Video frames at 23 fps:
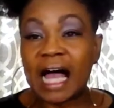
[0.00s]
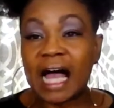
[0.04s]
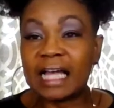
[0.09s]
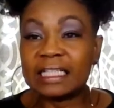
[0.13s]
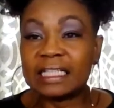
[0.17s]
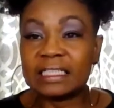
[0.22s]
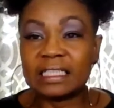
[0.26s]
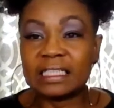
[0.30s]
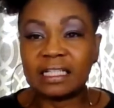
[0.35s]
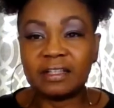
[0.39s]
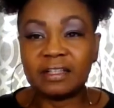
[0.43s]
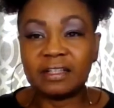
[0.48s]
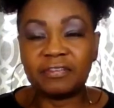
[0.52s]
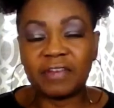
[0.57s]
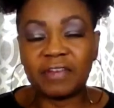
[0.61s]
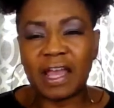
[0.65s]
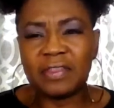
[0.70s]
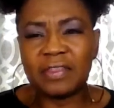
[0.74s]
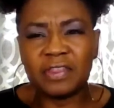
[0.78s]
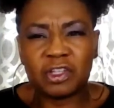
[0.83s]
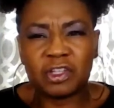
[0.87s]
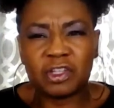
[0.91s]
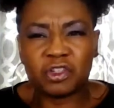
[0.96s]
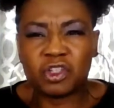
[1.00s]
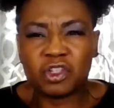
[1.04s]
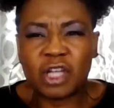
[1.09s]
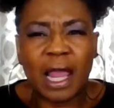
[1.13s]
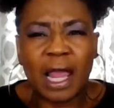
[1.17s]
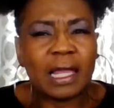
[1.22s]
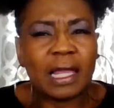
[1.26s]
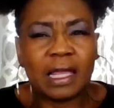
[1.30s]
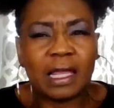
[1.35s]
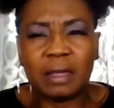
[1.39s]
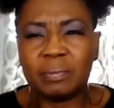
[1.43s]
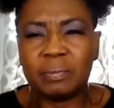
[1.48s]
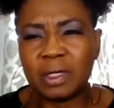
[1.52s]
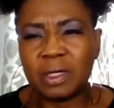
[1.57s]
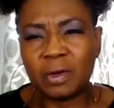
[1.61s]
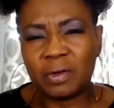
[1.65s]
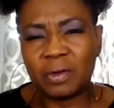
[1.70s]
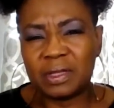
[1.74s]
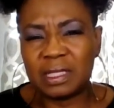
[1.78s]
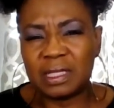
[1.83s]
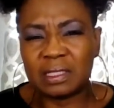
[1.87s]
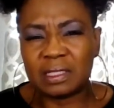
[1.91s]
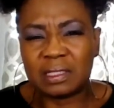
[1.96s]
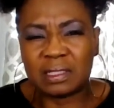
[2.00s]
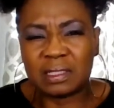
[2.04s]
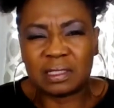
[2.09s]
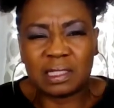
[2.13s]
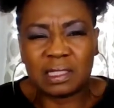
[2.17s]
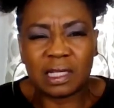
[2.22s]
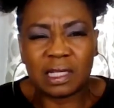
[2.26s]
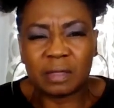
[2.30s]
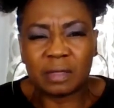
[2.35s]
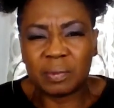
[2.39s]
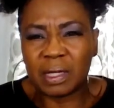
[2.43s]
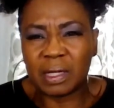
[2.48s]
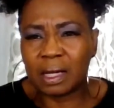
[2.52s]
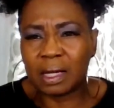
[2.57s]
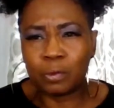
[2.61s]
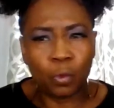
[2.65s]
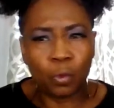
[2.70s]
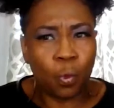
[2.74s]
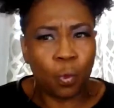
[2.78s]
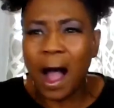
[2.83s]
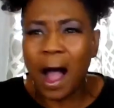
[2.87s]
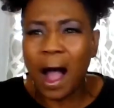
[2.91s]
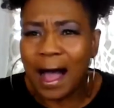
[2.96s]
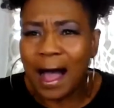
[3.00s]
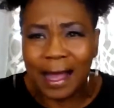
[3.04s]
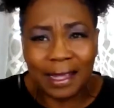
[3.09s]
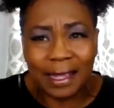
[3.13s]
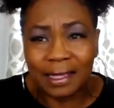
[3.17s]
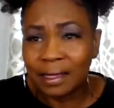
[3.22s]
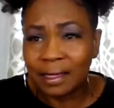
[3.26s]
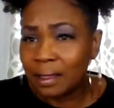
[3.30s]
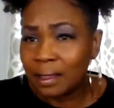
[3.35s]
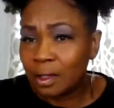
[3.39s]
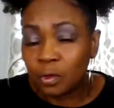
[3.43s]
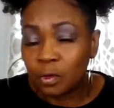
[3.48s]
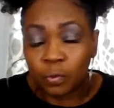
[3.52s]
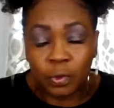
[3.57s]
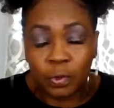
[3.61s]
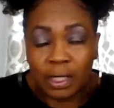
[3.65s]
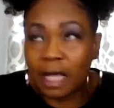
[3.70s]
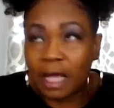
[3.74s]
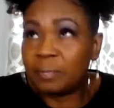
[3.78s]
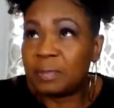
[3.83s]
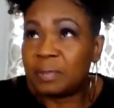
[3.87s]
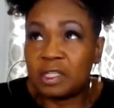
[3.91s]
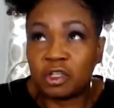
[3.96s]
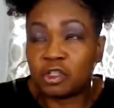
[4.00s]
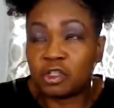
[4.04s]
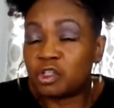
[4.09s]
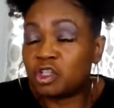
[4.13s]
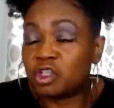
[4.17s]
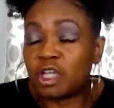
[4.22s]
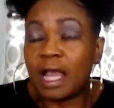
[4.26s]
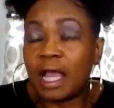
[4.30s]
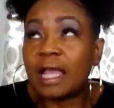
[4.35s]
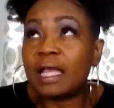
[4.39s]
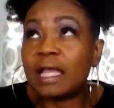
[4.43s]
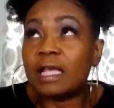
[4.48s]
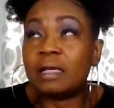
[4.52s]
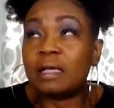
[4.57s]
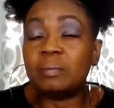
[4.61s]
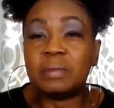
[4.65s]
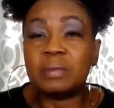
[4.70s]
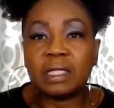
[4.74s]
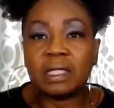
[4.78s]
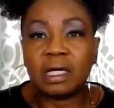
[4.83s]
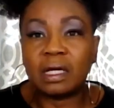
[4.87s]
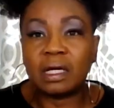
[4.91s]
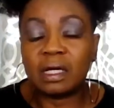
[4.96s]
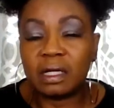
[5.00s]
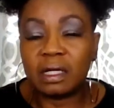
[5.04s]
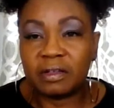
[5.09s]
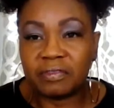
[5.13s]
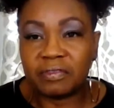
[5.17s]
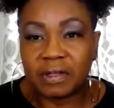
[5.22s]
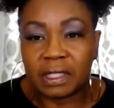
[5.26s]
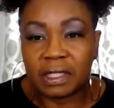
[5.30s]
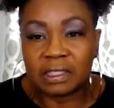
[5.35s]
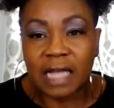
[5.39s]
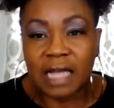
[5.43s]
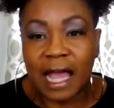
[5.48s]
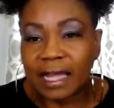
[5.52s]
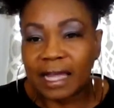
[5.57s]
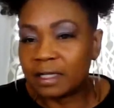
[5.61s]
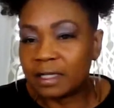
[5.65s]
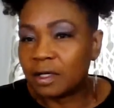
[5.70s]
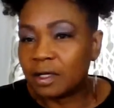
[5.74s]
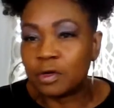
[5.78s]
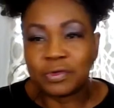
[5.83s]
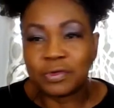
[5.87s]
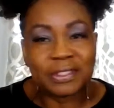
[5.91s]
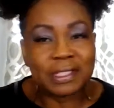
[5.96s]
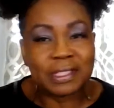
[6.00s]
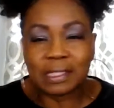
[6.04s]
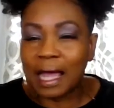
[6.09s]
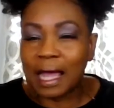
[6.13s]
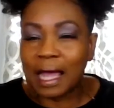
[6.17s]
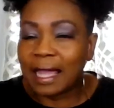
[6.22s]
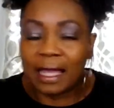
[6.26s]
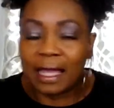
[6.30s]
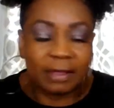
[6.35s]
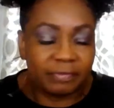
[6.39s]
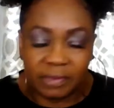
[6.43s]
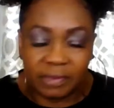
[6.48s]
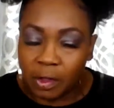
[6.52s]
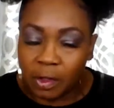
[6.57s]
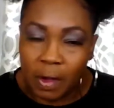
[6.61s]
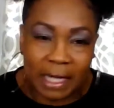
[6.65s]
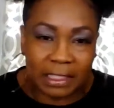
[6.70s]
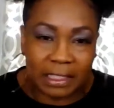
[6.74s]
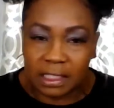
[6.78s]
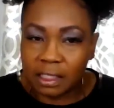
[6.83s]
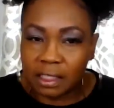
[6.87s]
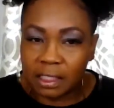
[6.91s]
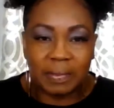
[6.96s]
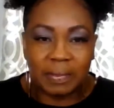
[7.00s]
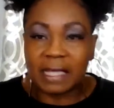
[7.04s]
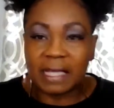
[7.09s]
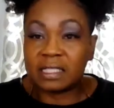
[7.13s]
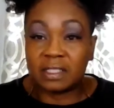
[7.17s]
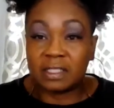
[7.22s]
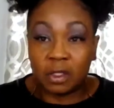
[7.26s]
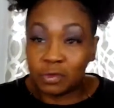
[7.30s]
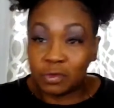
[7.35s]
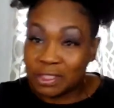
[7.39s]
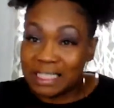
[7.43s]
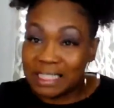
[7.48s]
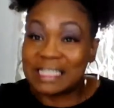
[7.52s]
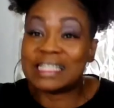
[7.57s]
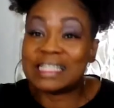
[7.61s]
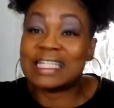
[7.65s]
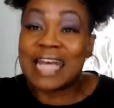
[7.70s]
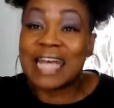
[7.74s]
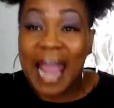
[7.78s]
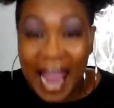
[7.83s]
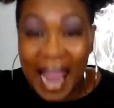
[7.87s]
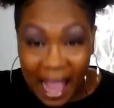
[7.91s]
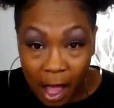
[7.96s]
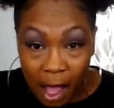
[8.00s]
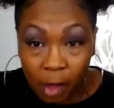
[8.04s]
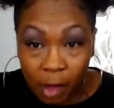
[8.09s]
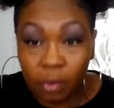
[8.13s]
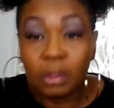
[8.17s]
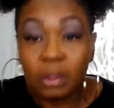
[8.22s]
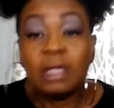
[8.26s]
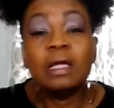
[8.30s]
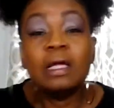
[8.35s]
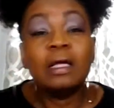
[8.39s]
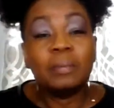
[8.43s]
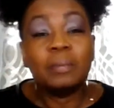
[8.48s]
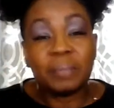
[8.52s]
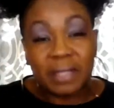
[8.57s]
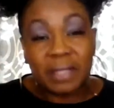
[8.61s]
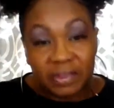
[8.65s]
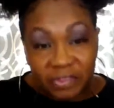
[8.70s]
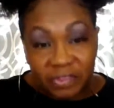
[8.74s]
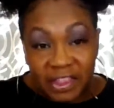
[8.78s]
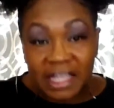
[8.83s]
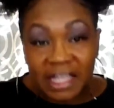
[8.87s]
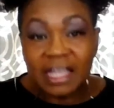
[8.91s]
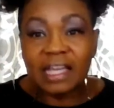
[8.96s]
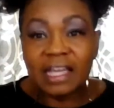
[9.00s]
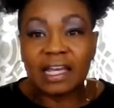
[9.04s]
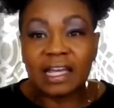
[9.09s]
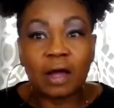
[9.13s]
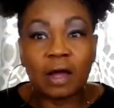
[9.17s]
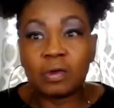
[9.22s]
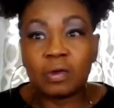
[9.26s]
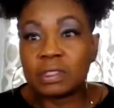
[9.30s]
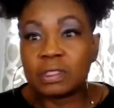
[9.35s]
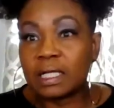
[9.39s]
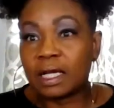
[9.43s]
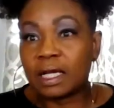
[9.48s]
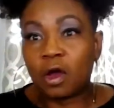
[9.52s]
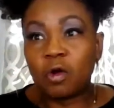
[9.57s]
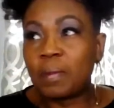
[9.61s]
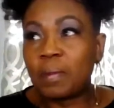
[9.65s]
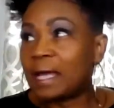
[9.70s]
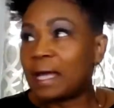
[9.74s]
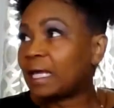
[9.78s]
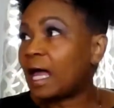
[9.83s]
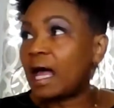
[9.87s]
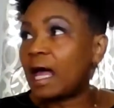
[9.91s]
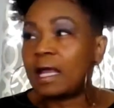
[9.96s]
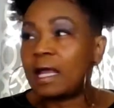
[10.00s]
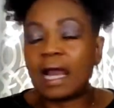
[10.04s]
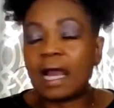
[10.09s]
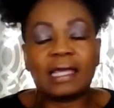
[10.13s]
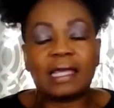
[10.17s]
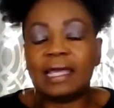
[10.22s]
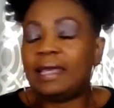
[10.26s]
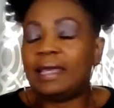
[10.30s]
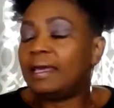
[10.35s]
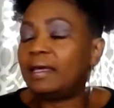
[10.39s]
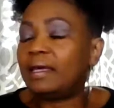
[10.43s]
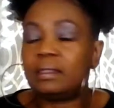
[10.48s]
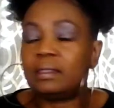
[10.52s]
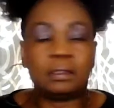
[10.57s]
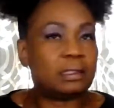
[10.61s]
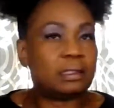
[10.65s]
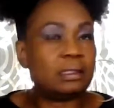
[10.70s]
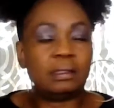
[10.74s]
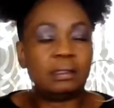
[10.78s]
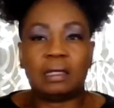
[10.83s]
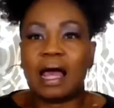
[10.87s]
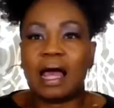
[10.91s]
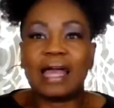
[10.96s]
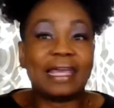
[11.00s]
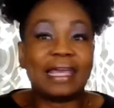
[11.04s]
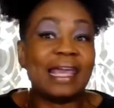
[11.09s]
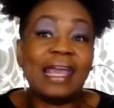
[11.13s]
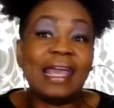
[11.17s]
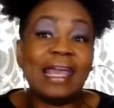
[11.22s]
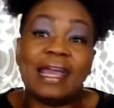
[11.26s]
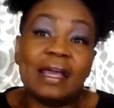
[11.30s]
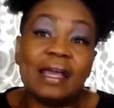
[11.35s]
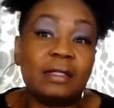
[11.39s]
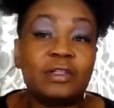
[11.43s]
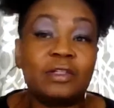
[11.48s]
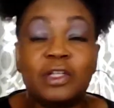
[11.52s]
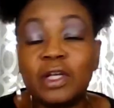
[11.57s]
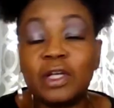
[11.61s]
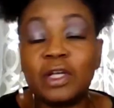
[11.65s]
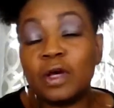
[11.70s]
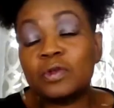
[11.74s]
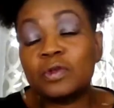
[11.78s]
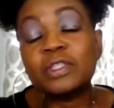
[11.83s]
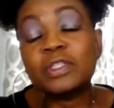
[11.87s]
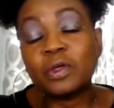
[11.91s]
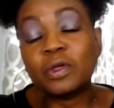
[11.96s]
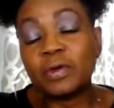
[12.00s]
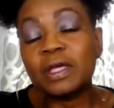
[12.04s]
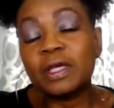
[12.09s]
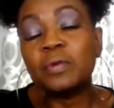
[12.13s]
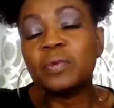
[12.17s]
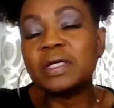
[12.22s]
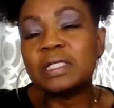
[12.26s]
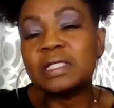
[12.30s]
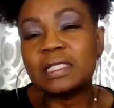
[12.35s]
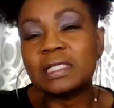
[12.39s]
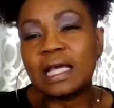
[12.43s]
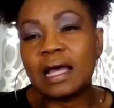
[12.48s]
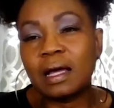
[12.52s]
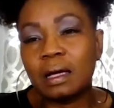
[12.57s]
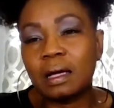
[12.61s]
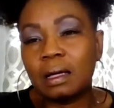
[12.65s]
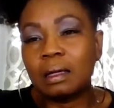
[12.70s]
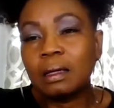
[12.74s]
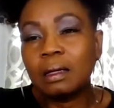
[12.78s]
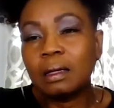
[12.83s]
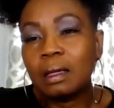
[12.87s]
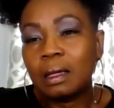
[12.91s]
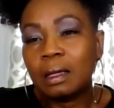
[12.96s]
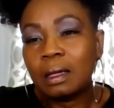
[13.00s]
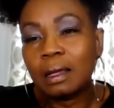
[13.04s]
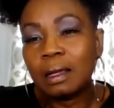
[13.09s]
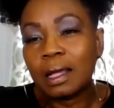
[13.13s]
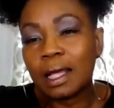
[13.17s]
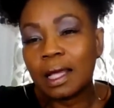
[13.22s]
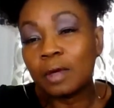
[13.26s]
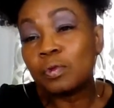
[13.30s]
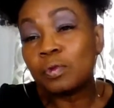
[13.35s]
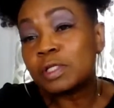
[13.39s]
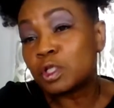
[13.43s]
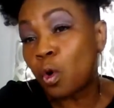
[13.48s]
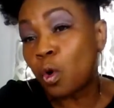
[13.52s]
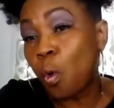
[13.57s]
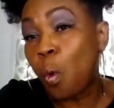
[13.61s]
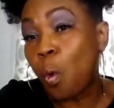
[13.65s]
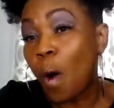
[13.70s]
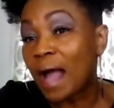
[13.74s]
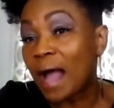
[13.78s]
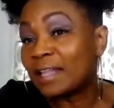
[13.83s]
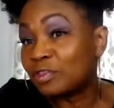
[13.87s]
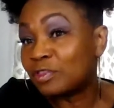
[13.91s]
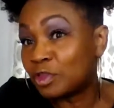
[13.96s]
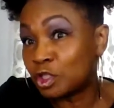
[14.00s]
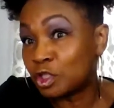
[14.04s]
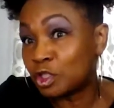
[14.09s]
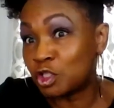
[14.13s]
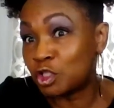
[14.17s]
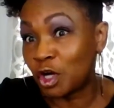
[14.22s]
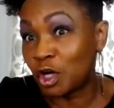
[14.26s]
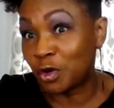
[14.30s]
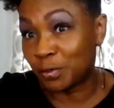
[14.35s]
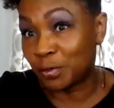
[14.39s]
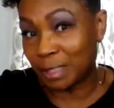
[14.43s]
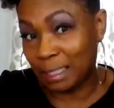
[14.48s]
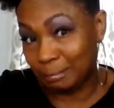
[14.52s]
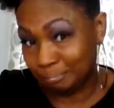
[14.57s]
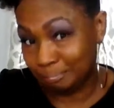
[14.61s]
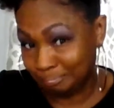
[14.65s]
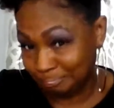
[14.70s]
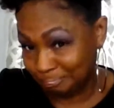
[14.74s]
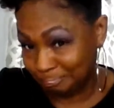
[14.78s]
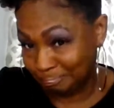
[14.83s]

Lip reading: and the shame, and the stigma. Why would I be ashamed of a diagnosis? I have no idea. It makes no sense now. But then I was like, oh my God, I can't, so it was quite the journey.